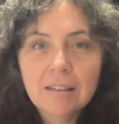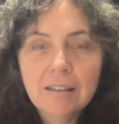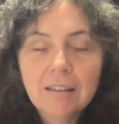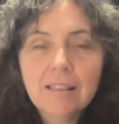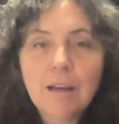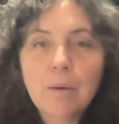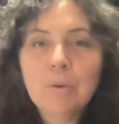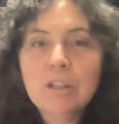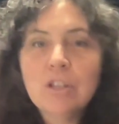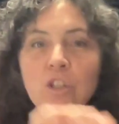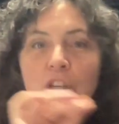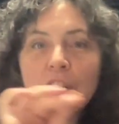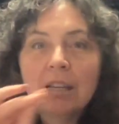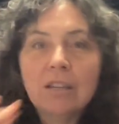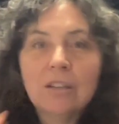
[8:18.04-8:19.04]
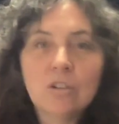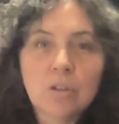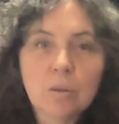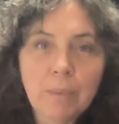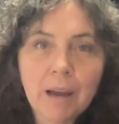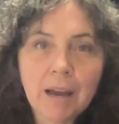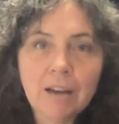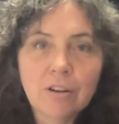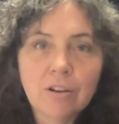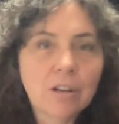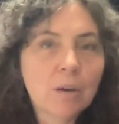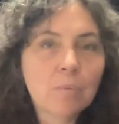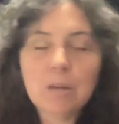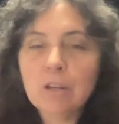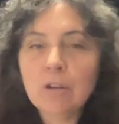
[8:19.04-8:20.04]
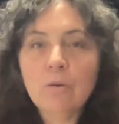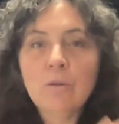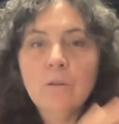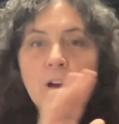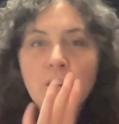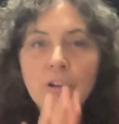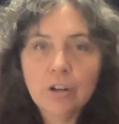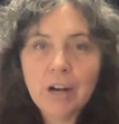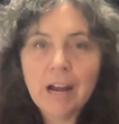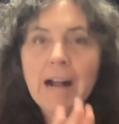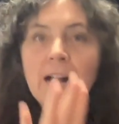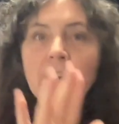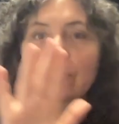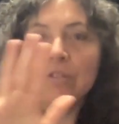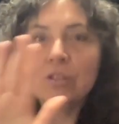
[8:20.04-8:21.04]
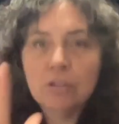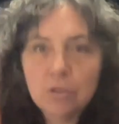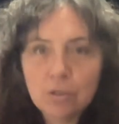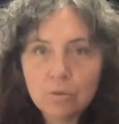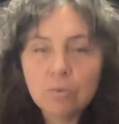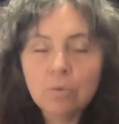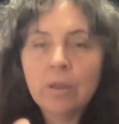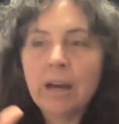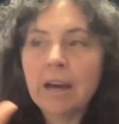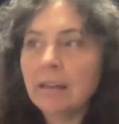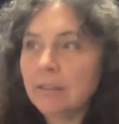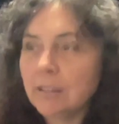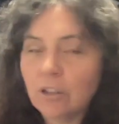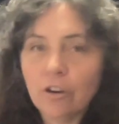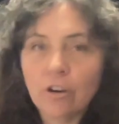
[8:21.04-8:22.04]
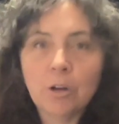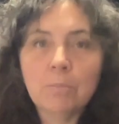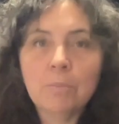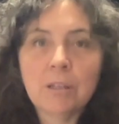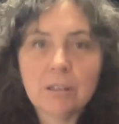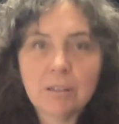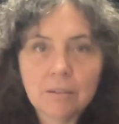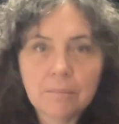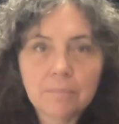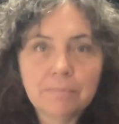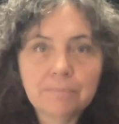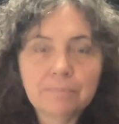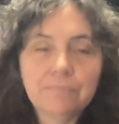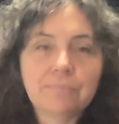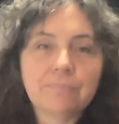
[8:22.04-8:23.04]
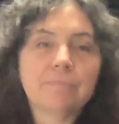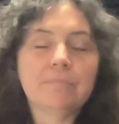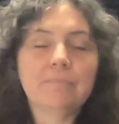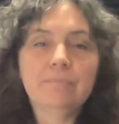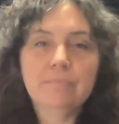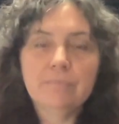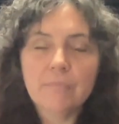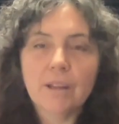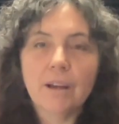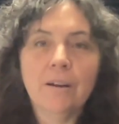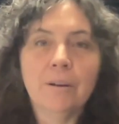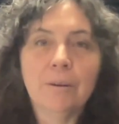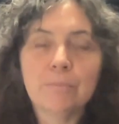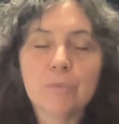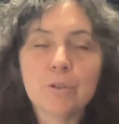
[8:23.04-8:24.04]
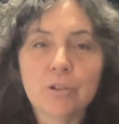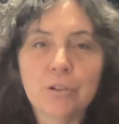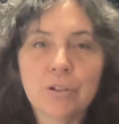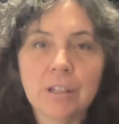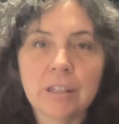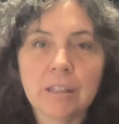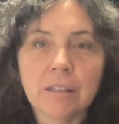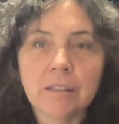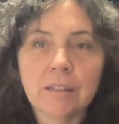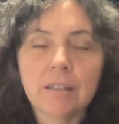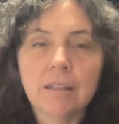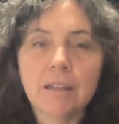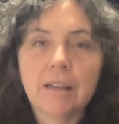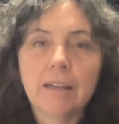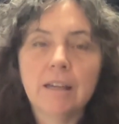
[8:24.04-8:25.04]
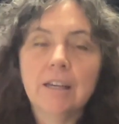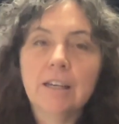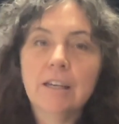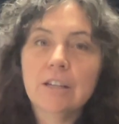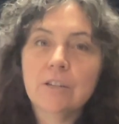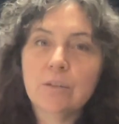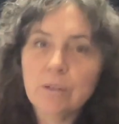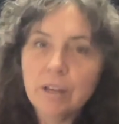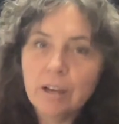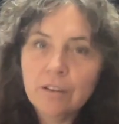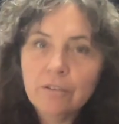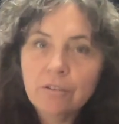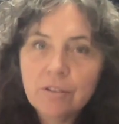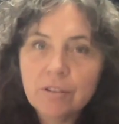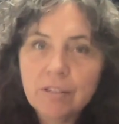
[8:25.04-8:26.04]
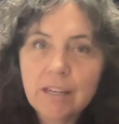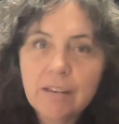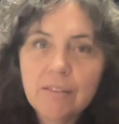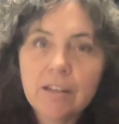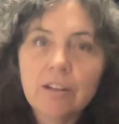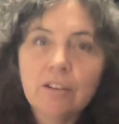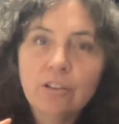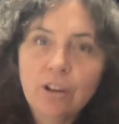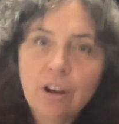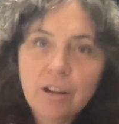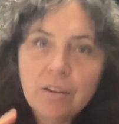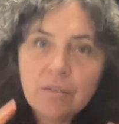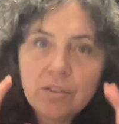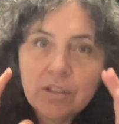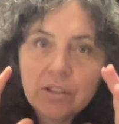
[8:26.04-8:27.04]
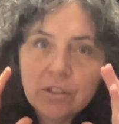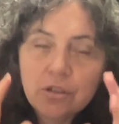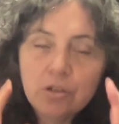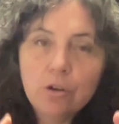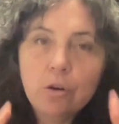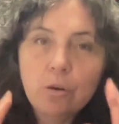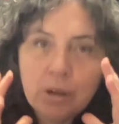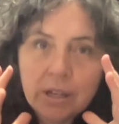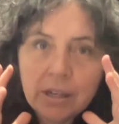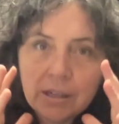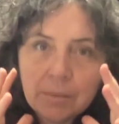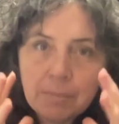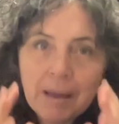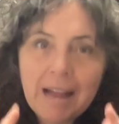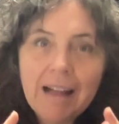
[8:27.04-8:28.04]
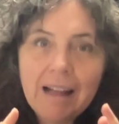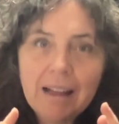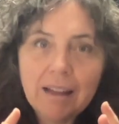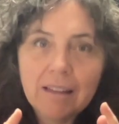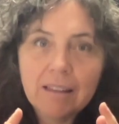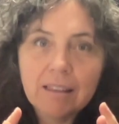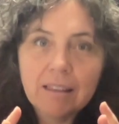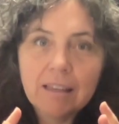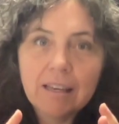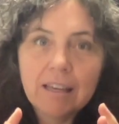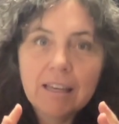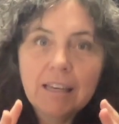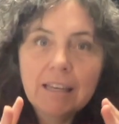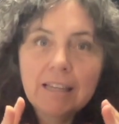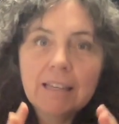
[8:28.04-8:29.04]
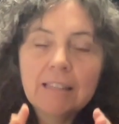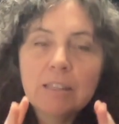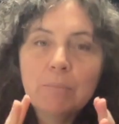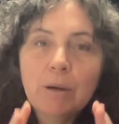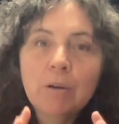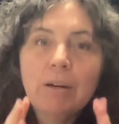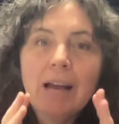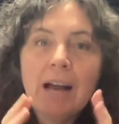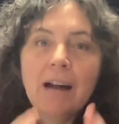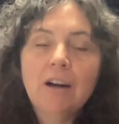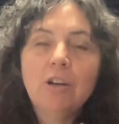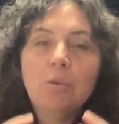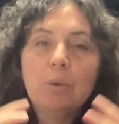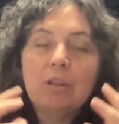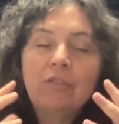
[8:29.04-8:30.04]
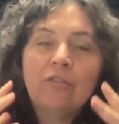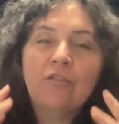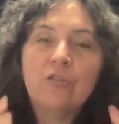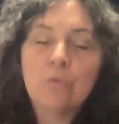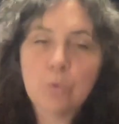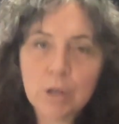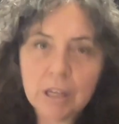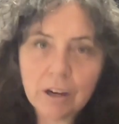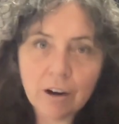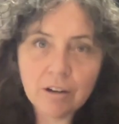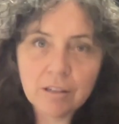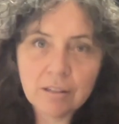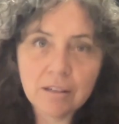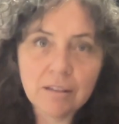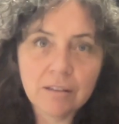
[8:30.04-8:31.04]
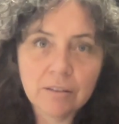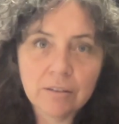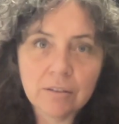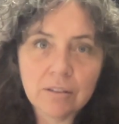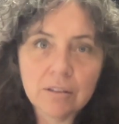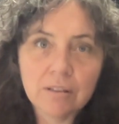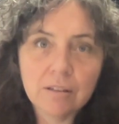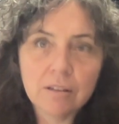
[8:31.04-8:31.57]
that we change the pattern and we no longer have to do that karmic journey. So to understand that a lot of this yogic path is about how do we free ourselves